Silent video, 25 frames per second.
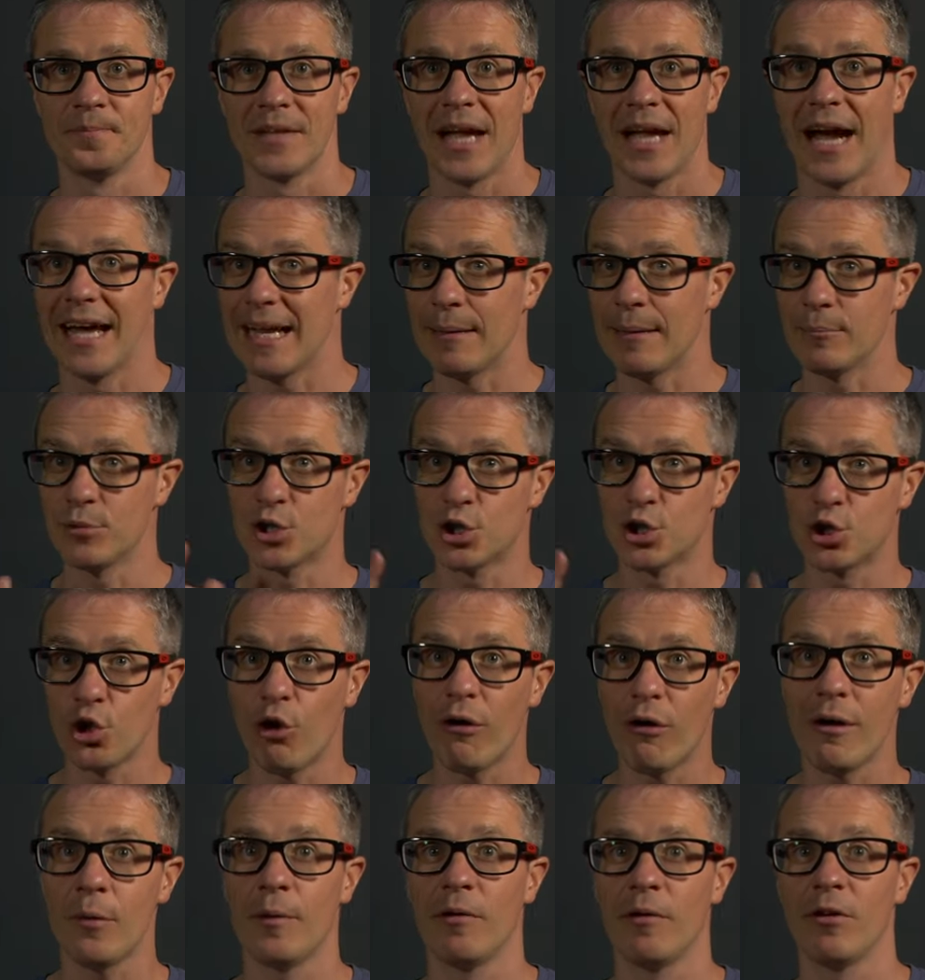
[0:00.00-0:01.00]
And I'm
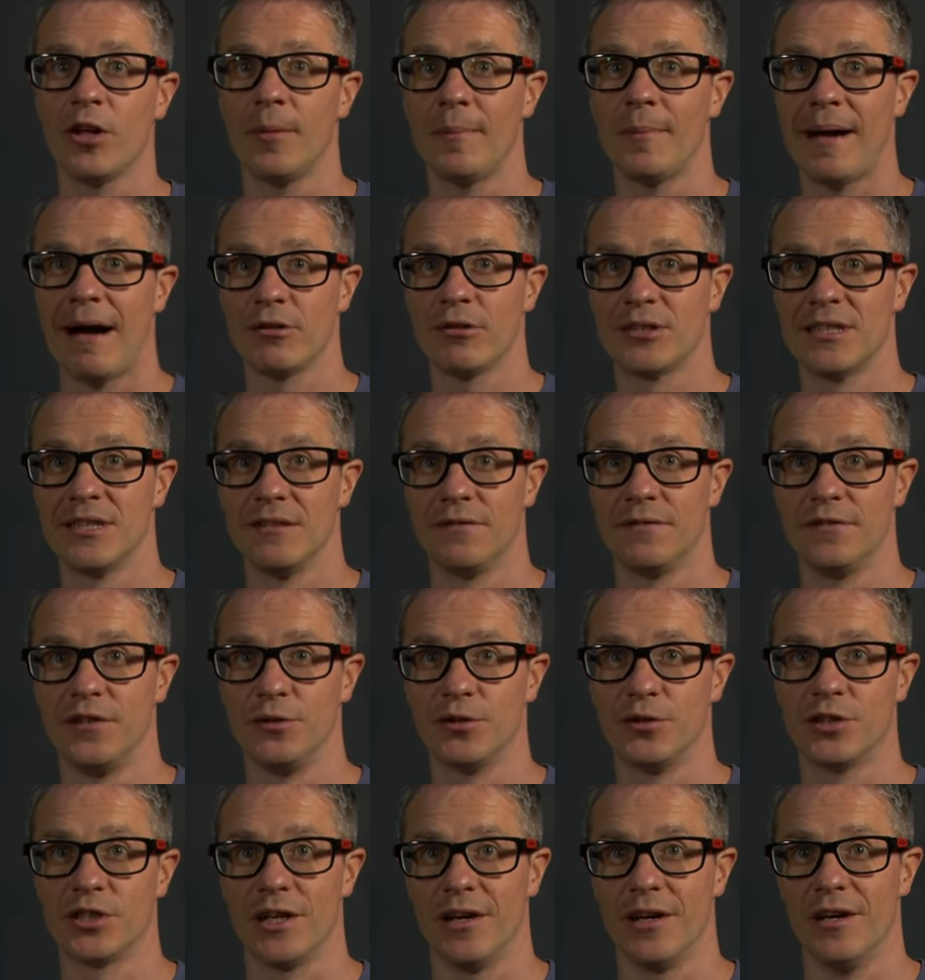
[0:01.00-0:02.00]
sure it will come out in the
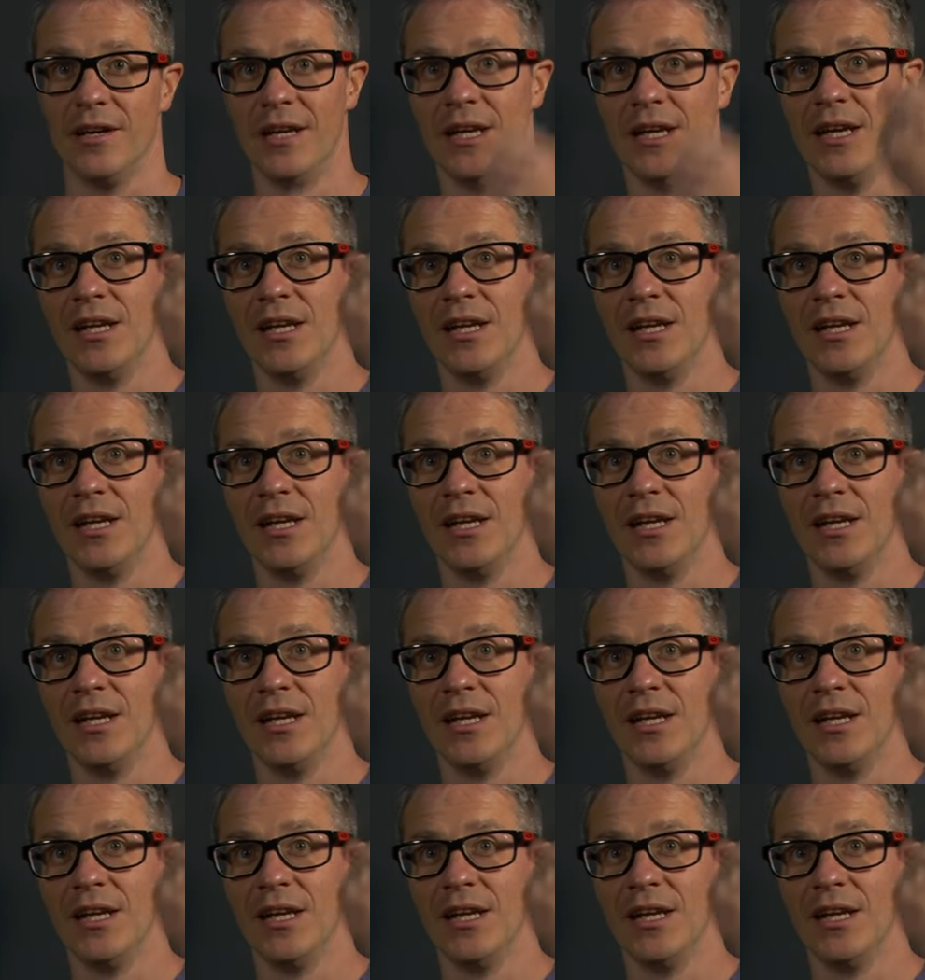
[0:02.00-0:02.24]
future.